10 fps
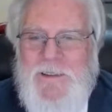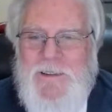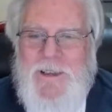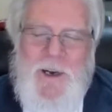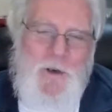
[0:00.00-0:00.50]

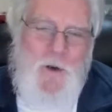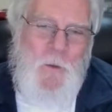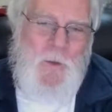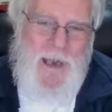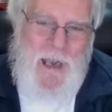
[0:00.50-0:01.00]
"Are you
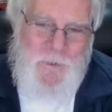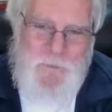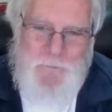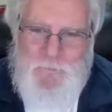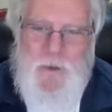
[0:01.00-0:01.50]
open to
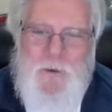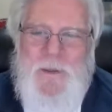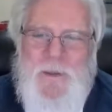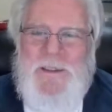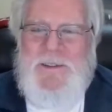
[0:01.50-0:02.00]
having boom
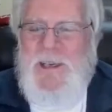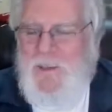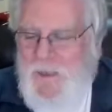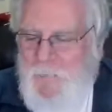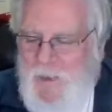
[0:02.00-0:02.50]
this?"
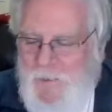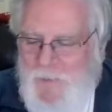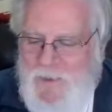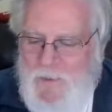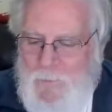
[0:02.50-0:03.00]
They might have
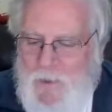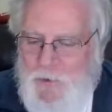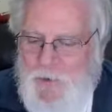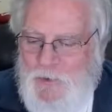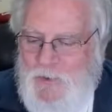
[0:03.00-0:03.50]
had
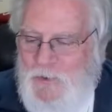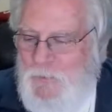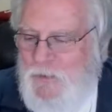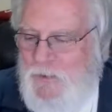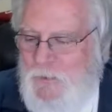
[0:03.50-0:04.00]
specials, and she
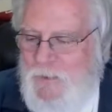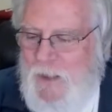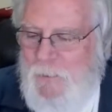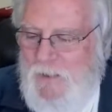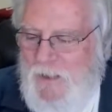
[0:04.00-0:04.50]
would
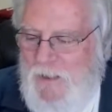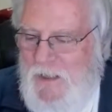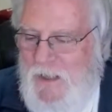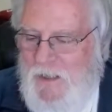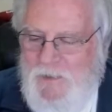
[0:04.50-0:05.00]
tell me that, "Hey,
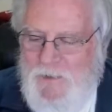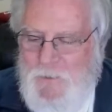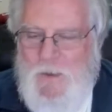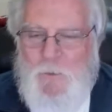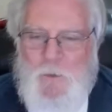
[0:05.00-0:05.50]
yeah, this
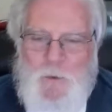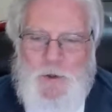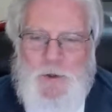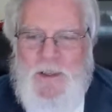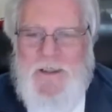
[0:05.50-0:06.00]
week we're
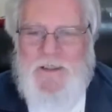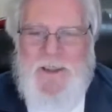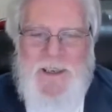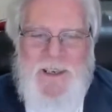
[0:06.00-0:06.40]
pushing this.